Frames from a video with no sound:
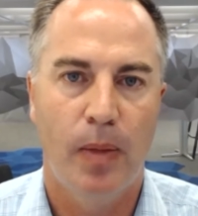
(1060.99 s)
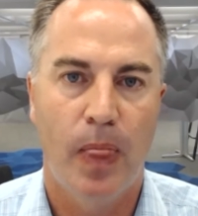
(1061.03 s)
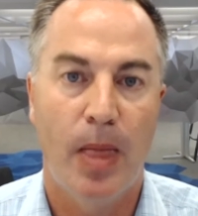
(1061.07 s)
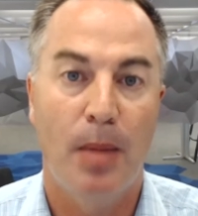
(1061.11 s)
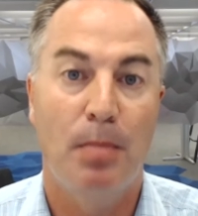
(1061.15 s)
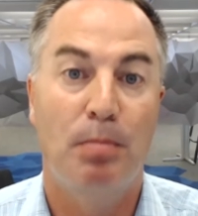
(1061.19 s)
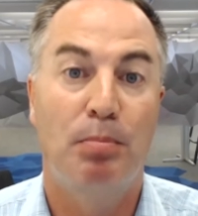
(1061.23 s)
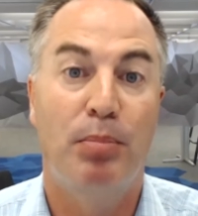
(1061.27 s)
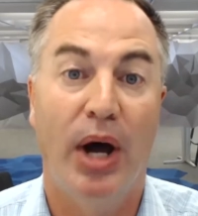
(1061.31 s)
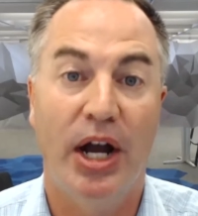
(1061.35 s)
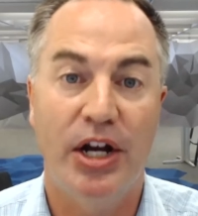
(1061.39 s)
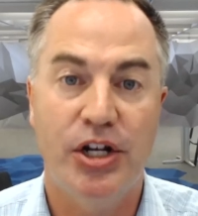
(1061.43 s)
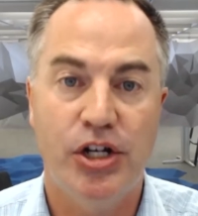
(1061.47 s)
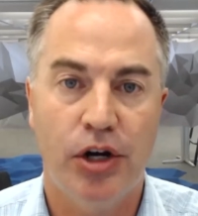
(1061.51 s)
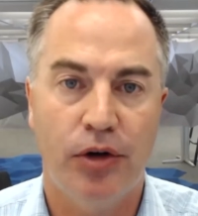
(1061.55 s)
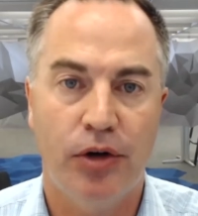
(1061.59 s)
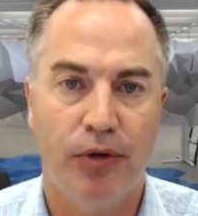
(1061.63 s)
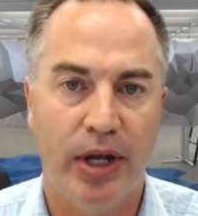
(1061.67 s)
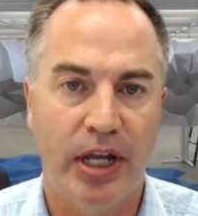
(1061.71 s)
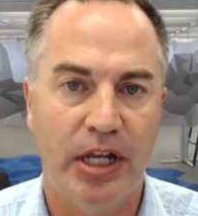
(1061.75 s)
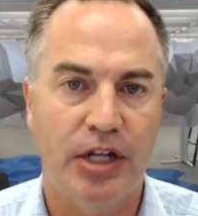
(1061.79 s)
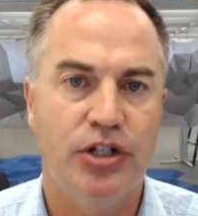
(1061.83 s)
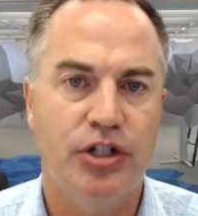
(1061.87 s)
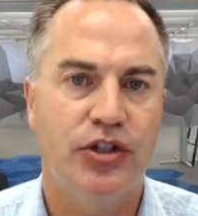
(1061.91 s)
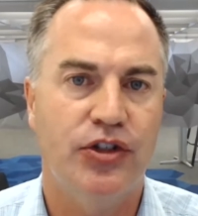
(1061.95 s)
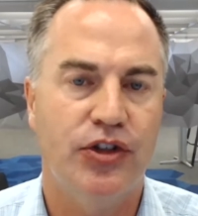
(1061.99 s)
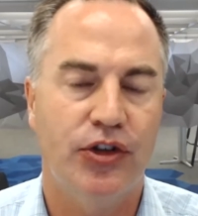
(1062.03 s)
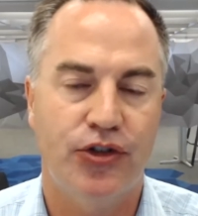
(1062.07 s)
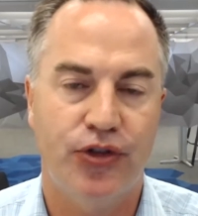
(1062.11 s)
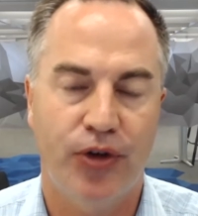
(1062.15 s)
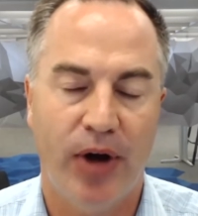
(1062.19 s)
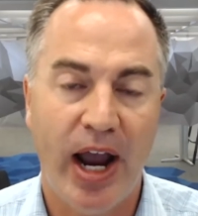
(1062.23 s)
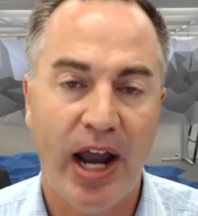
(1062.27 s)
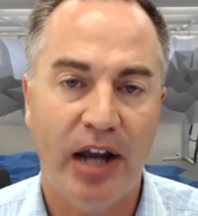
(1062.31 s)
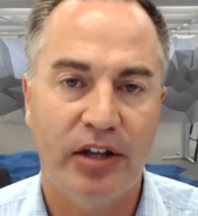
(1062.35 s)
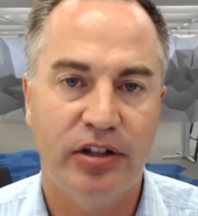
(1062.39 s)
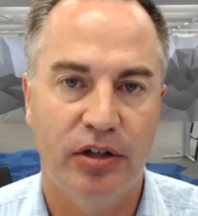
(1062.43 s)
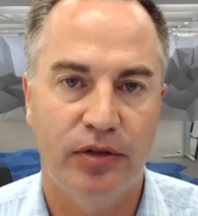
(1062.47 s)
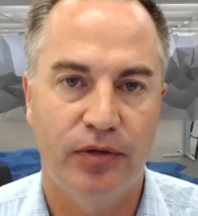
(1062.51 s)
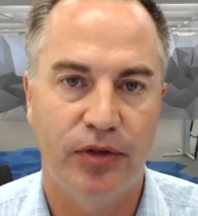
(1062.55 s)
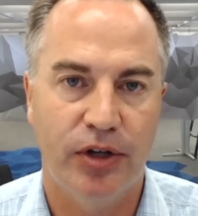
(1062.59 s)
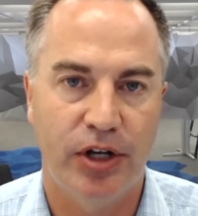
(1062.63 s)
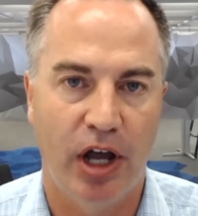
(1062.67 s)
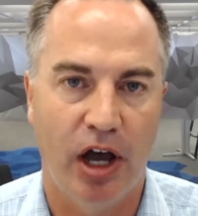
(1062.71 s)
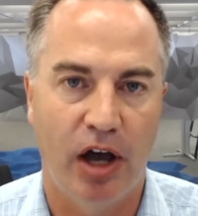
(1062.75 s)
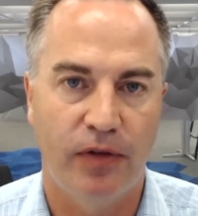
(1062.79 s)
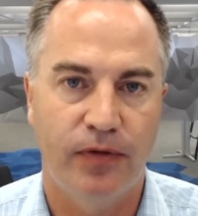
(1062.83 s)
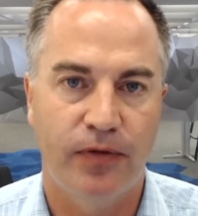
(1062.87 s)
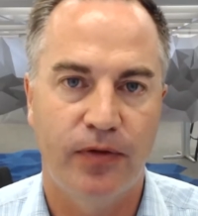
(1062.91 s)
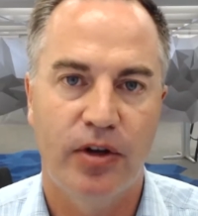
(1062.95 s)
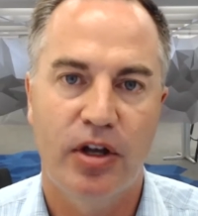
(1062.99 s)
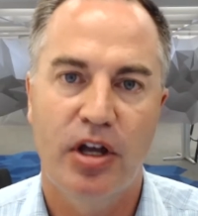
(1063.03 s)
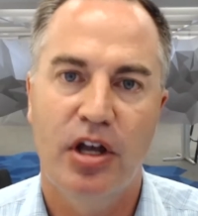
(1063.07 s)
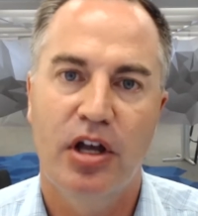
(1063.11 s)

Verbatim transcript: budget range is attractive enough,